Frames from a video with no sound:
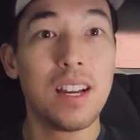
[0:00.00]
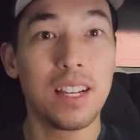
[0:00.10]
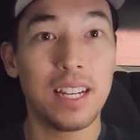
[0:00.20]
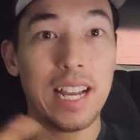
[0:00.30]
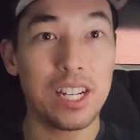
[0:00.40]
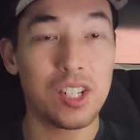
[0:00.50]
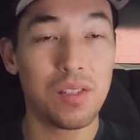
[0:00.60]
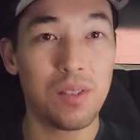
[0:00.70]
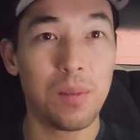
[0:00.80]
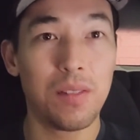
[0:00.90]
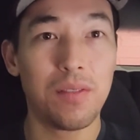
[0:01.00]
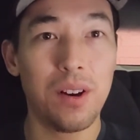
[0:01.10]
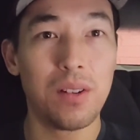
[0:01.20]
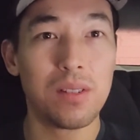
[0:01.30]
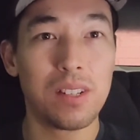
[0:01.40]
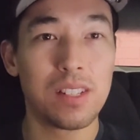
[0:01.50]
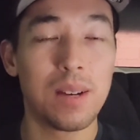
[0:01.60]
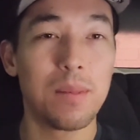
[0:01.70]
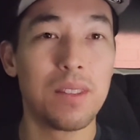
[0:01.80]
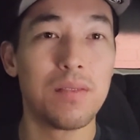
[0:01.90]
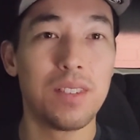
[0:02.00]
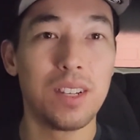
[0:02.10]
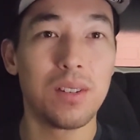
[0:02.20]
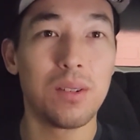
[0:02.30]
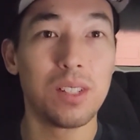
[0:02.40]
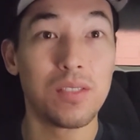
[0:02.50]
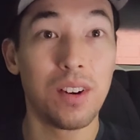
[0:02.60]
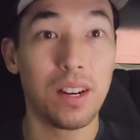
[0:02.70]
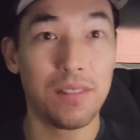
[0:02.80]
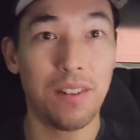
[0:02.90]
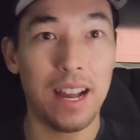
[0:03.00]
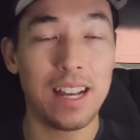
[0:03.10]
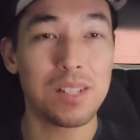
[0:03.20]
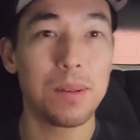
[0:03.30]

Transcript: connection from the phone to summon the vehicle is very fast,